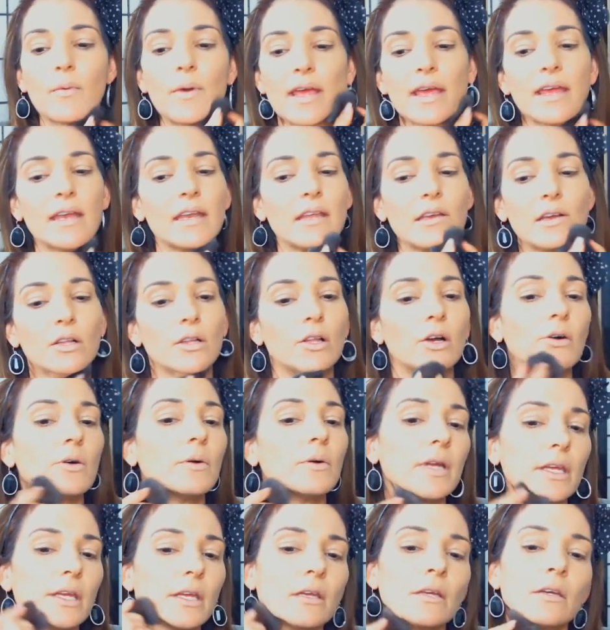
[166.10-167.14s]
away any
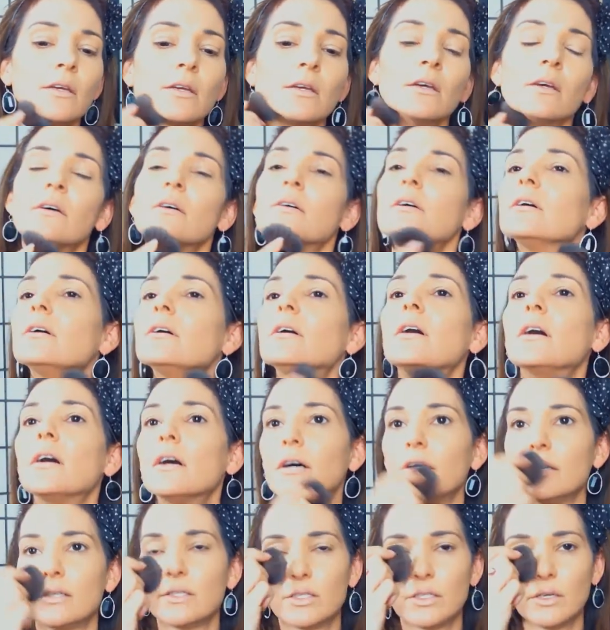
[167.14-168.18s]
glowy,
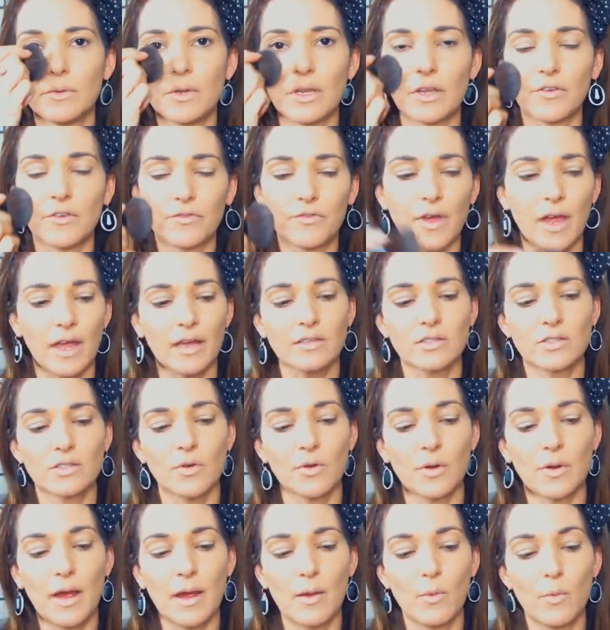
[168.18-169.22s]
dewy effects.
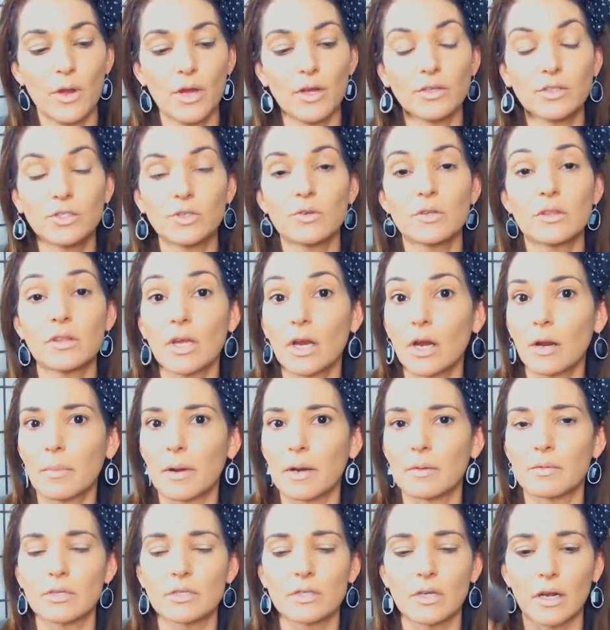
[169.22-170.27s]
So I will do it there, but
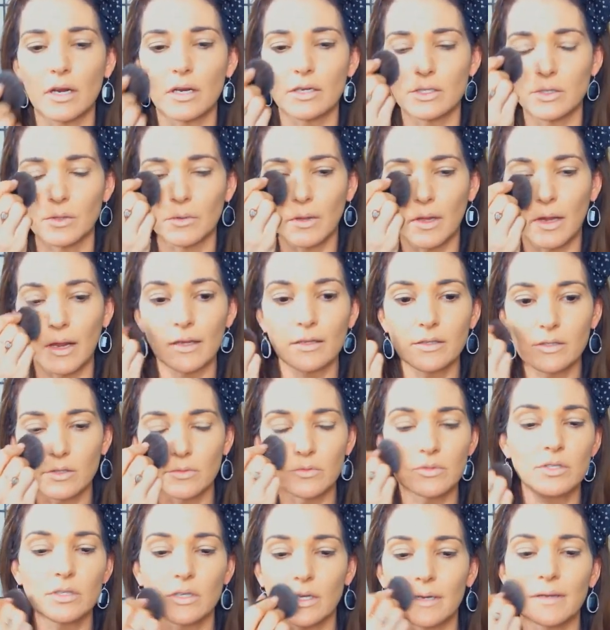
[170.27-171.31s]
I'm just not going to do a lot. So I'm
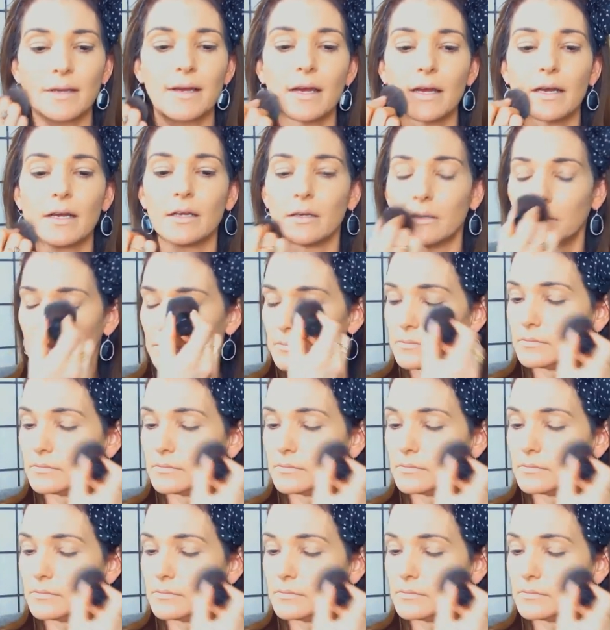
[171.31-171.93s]
just going to kind of,